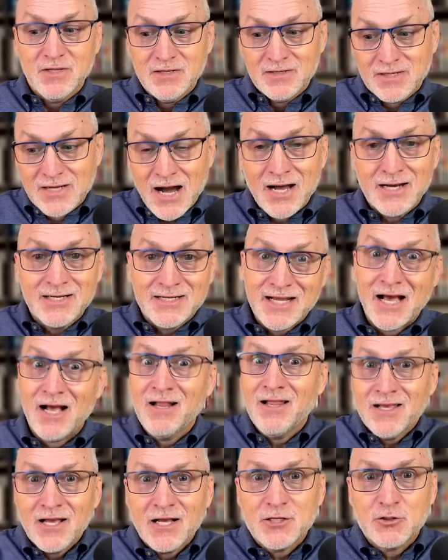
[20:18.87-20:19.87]
God
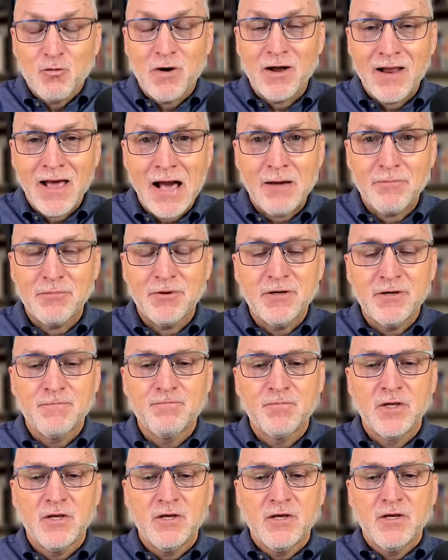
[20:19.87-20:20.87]
telling us what happened,
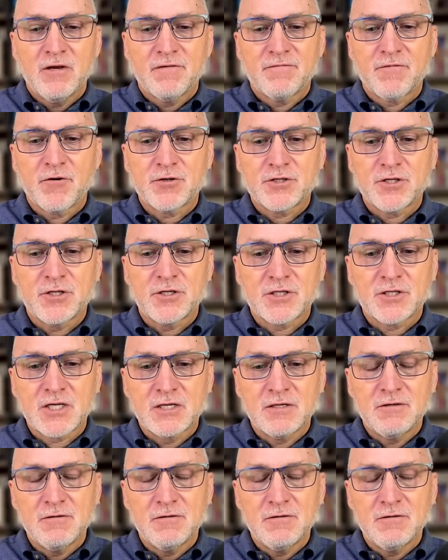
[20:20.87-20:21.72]
versus